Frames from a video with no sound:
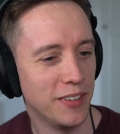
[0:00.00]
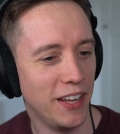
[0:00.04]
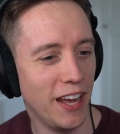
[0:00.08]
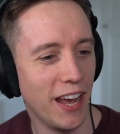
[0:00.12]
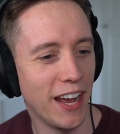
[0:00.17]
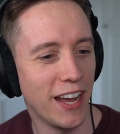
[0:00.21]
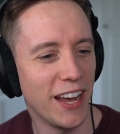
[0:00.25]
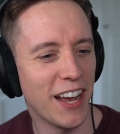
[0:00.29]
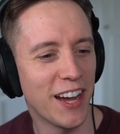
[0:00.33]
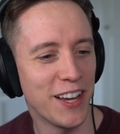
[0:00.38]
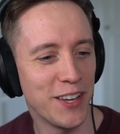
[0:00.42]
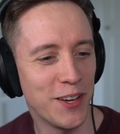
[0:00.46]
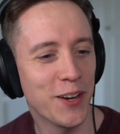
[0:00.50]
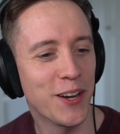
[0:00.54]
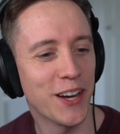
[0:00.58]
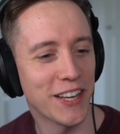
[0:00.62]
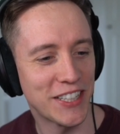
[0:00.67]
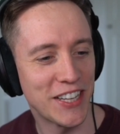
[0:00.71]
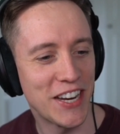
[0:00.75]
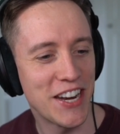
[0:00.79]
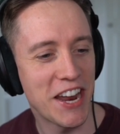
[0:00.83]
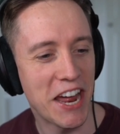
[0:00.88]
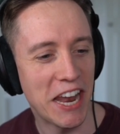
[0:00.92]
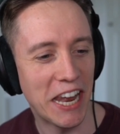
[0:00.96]
Yeah, yeah, you got
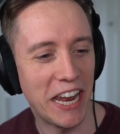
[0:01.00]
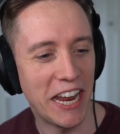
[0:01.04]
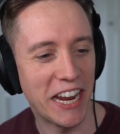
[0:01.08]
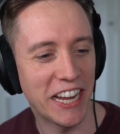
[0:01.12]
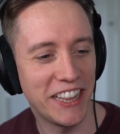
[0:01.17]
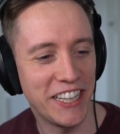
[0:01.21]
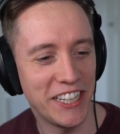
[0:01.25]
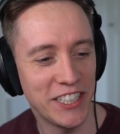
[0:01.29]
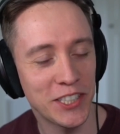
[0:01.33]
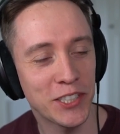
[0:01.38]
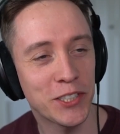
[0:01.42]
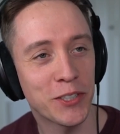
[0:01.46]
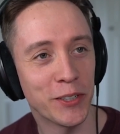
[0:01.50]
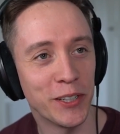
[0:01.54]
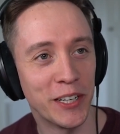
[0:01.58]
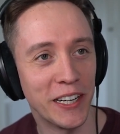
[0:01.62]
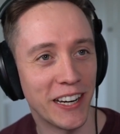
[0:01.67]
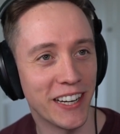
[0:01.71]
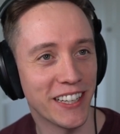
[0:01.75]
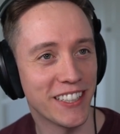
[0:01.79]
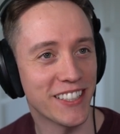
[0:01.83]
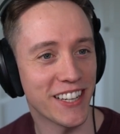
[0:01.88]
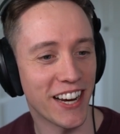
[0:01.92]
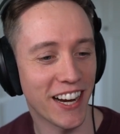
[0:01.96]
the not like this screen.
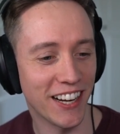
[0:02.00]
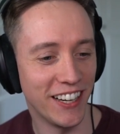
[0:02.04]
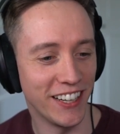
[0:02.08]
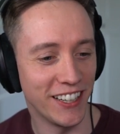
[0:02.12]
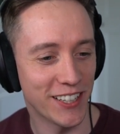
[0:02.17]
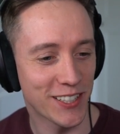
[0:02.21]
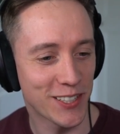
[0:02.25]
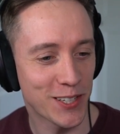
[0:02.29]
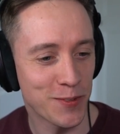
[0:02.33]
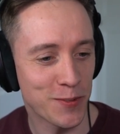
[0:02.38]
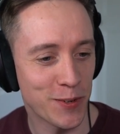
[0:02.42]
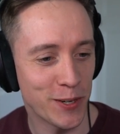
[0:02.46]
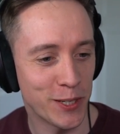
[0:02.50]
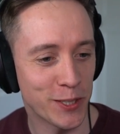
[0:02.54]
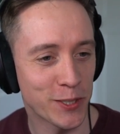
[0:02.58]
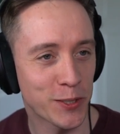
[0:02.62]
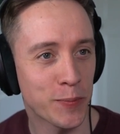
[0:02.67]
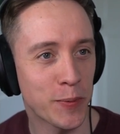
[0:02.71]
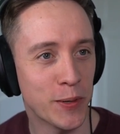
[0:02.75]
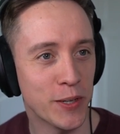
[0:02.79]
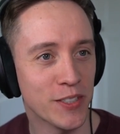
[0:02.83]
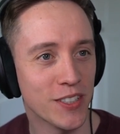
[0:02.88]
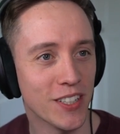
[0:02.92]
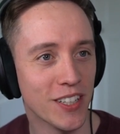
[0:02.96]
Exactly, that's the one you're
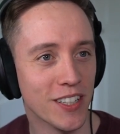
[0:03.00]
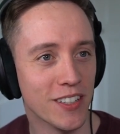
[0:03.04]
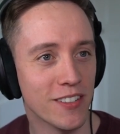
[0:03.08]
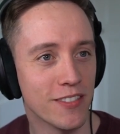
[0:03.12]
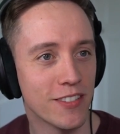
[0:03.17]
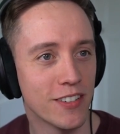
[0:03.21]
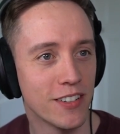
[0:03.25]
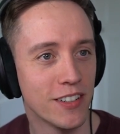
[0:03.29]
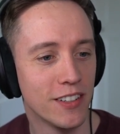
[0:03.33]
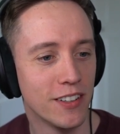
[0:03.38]
supposed to have.